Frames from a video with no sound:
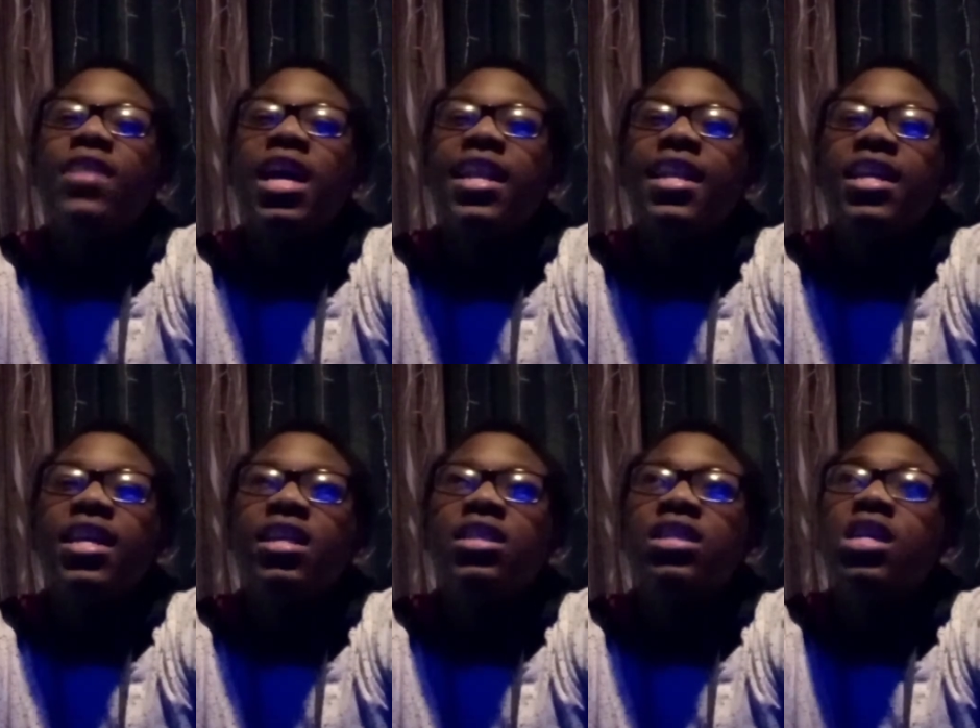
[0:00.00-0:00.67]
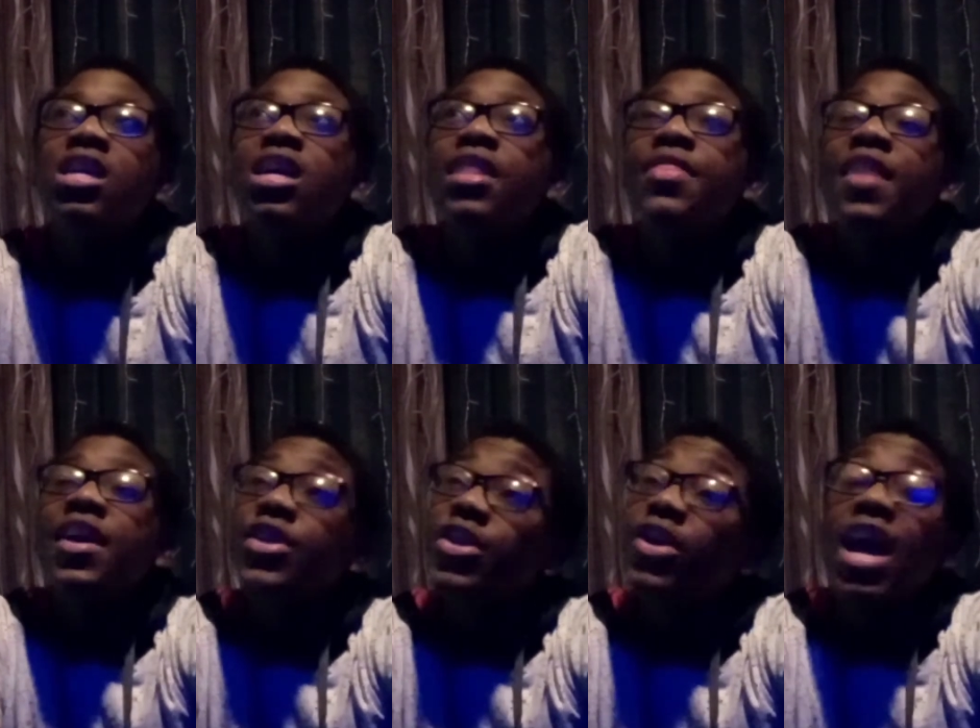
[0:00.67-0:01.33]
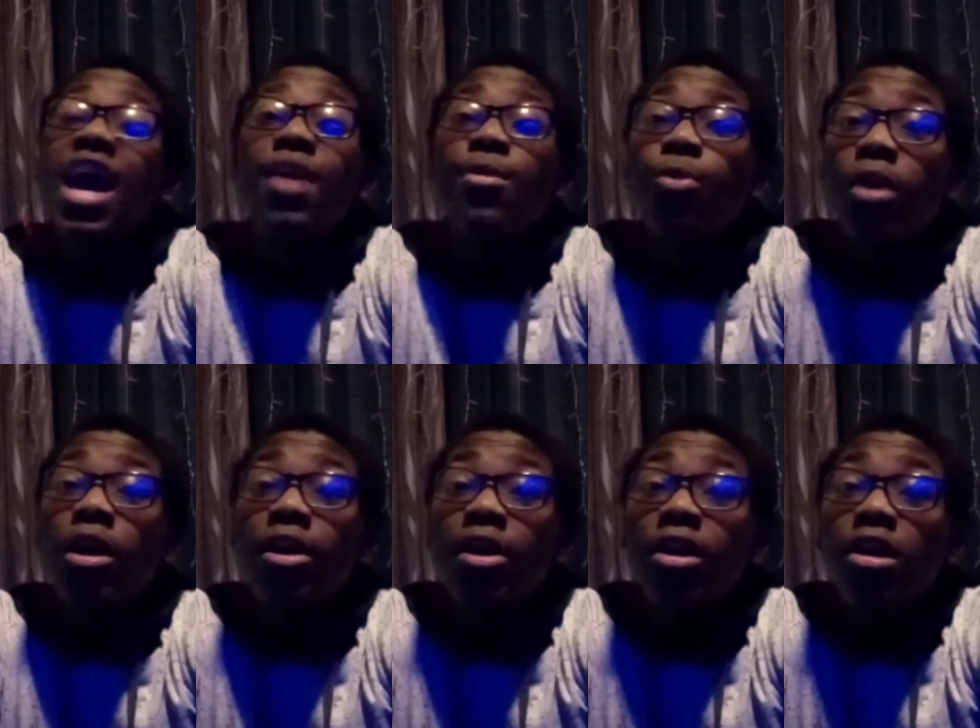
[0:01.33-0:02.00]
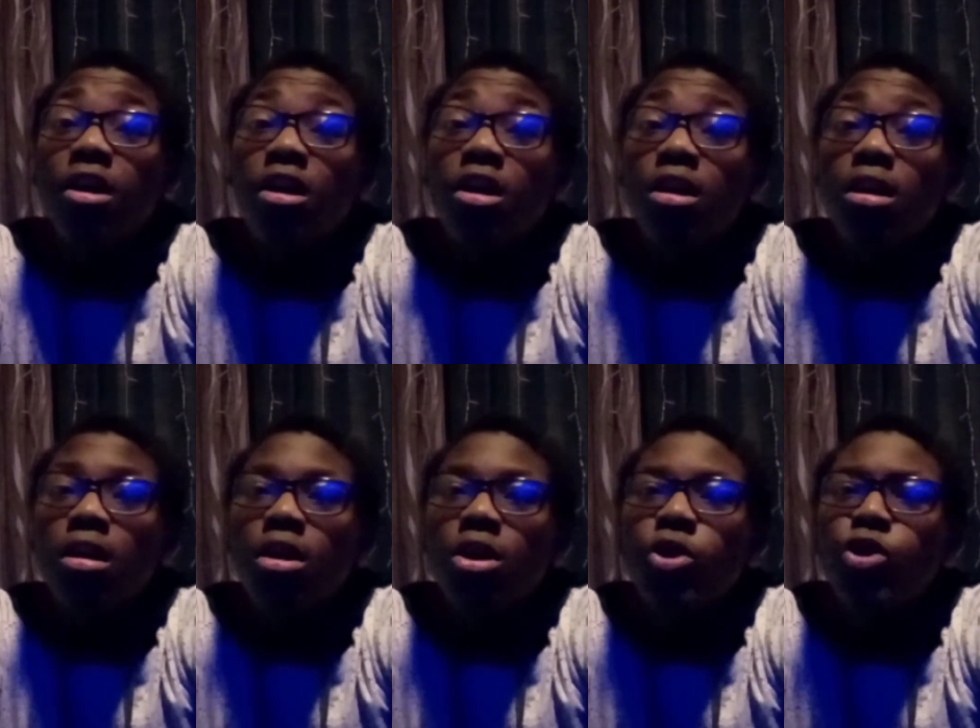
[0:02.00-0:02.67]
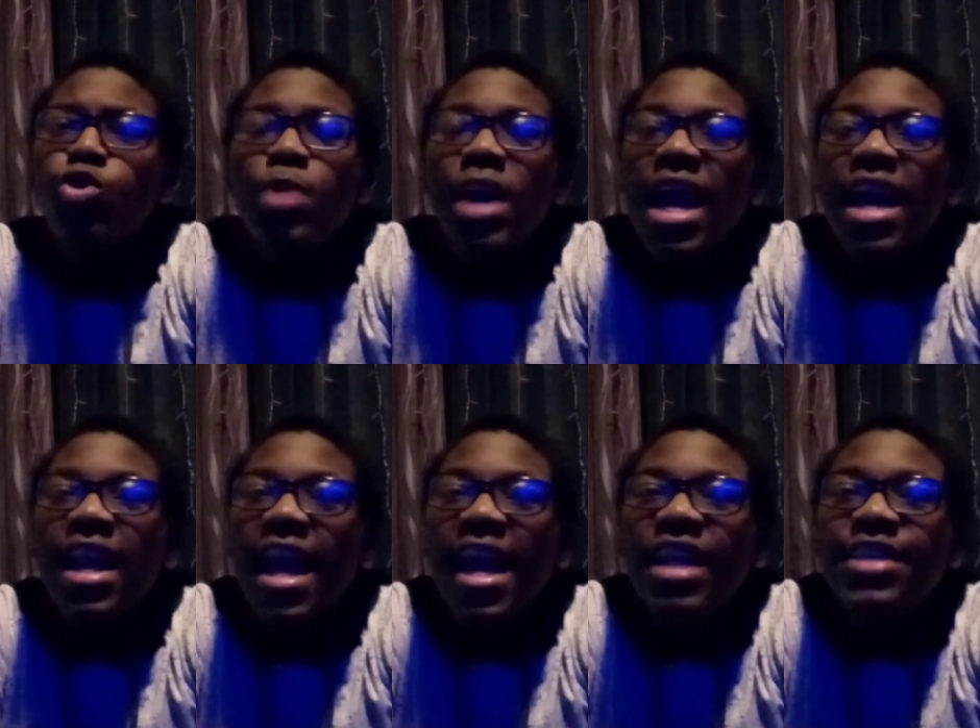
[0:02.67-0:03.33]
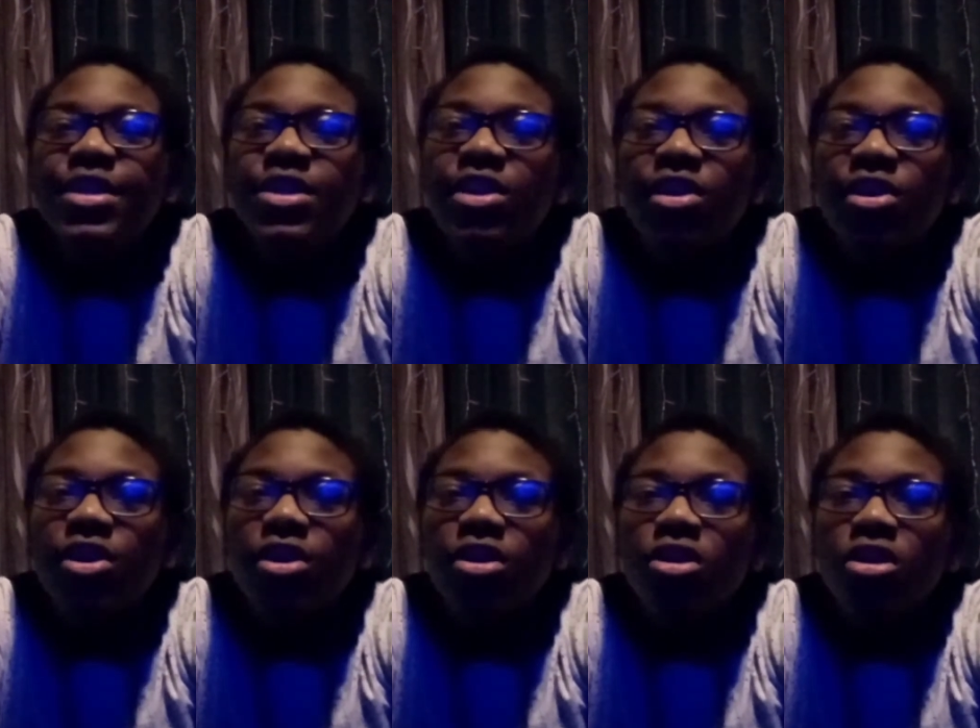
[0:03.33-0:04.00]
that is that you're at work. You can't answer.